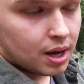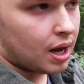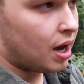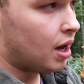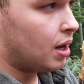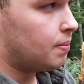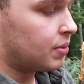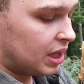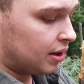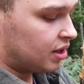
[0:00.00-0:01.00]
uh,
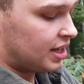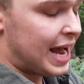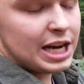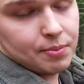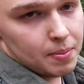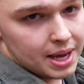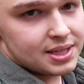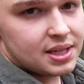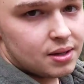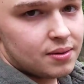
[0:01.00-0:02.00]
detachable
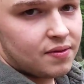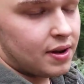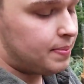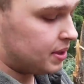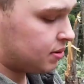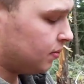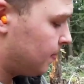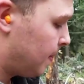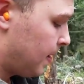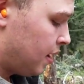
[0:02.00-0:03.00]
magazine fed pistol?
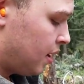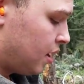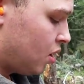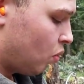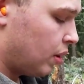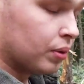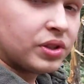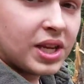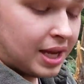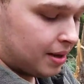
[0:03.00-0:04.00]
We will
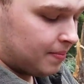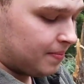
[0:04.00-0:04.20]
see.